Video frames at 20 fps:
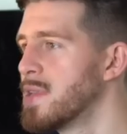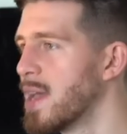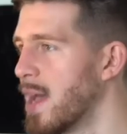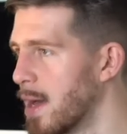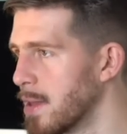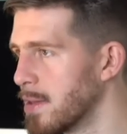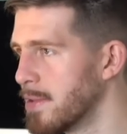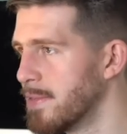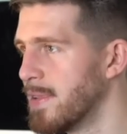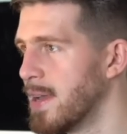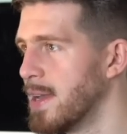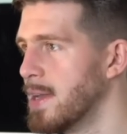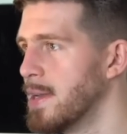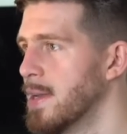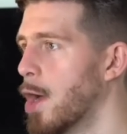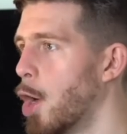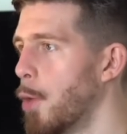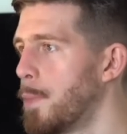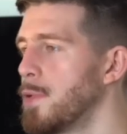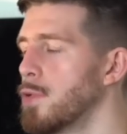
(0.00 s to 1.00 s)
to elevate,
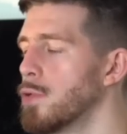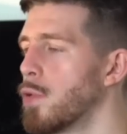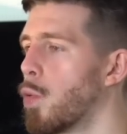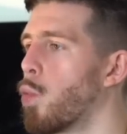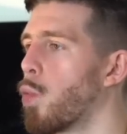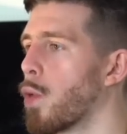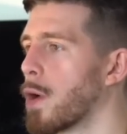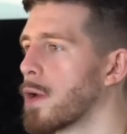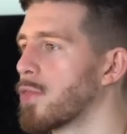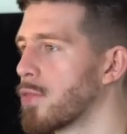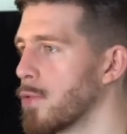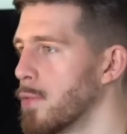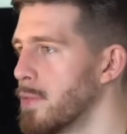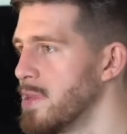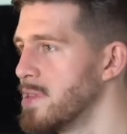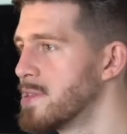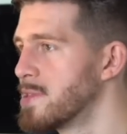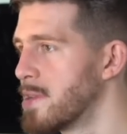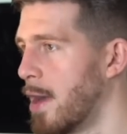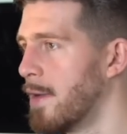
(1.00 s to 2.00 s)
help you to work through
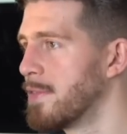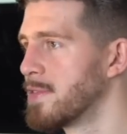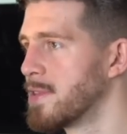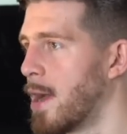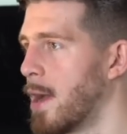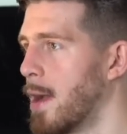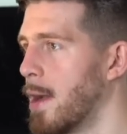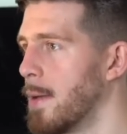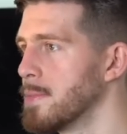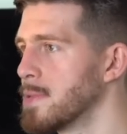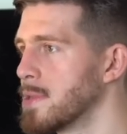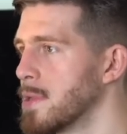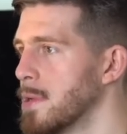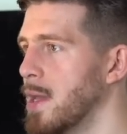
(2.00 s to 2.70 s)
these tough times,